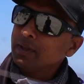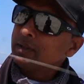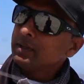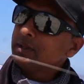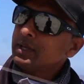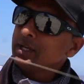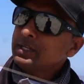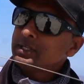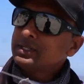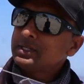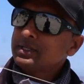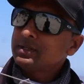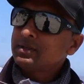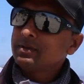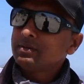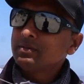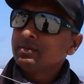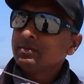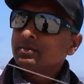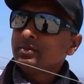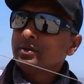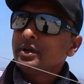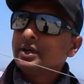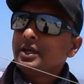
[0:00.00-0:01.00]
this
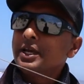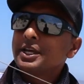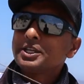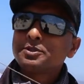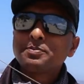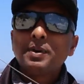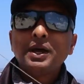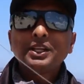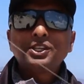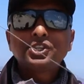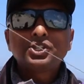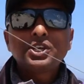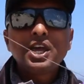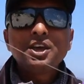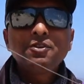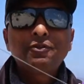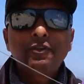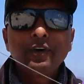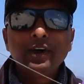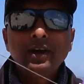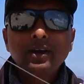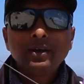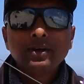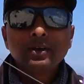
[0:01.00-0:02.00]
is much
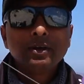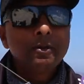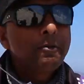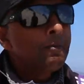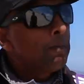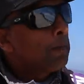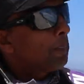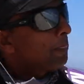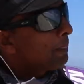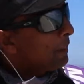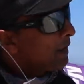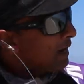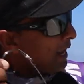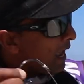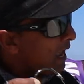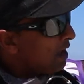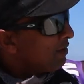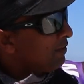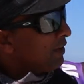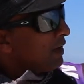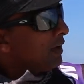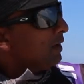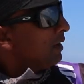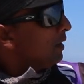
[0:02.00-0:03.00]
safer than
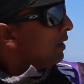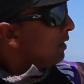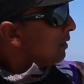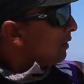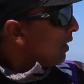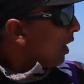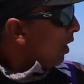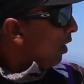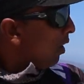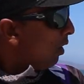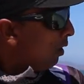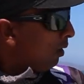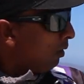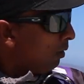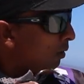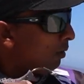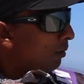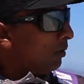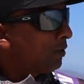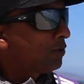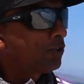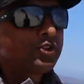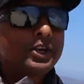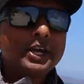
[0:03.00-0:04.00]
having the
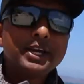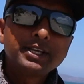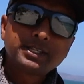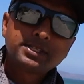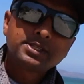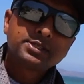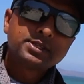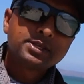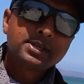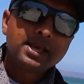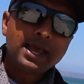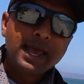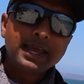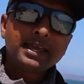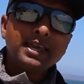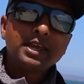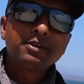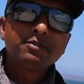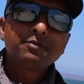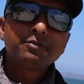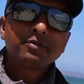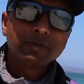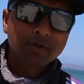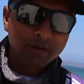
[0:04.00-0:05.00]
whole trace
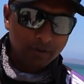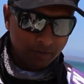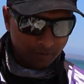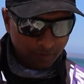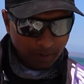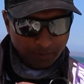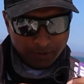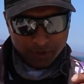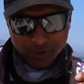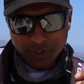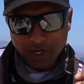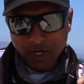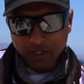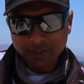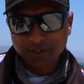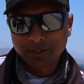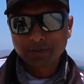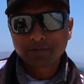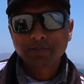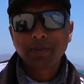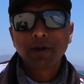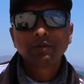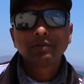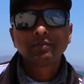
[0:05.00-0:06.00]
hanging from the shark's
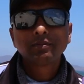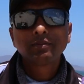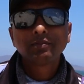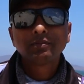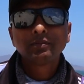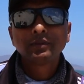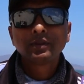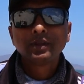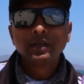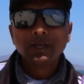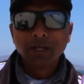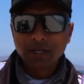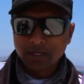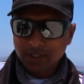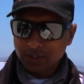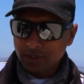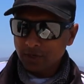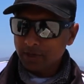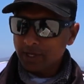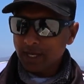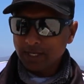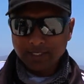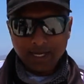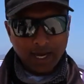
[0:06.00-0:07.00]
mouth. So
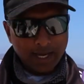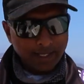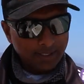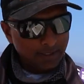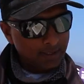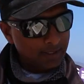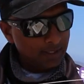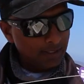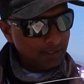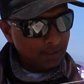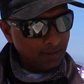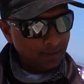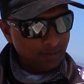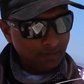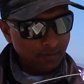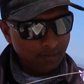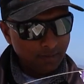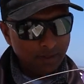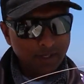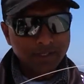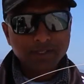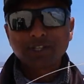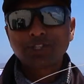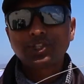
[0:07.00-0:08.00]
yes guys, this
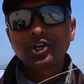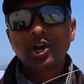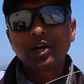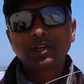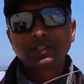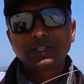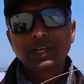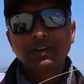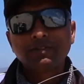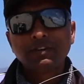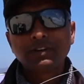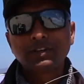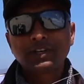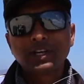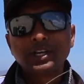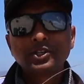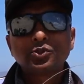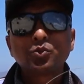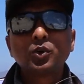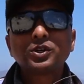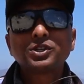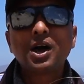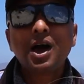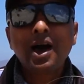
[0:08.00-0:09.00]
is the Shark Saver
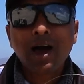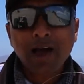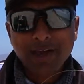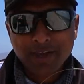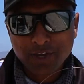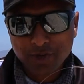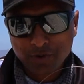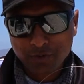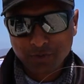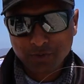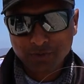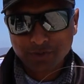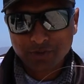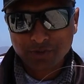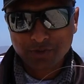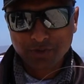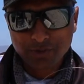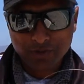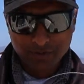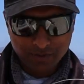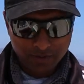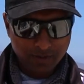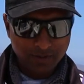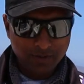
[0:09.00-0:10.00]
trace, what I
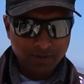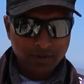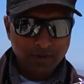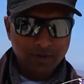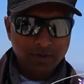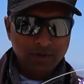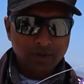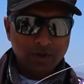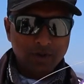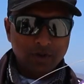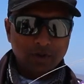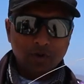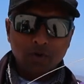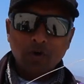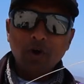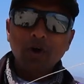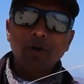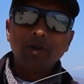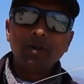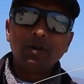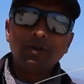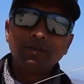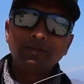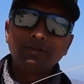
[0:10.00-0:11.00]
use.
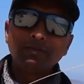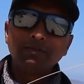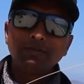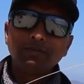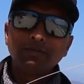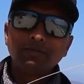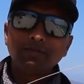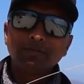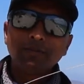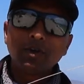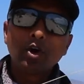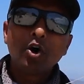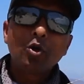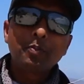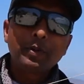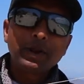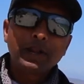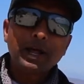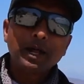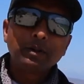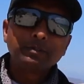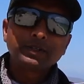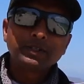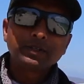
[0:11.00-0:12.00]
Cool, hope it
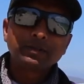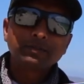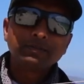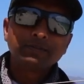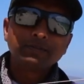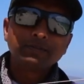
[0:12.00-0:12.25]
helps.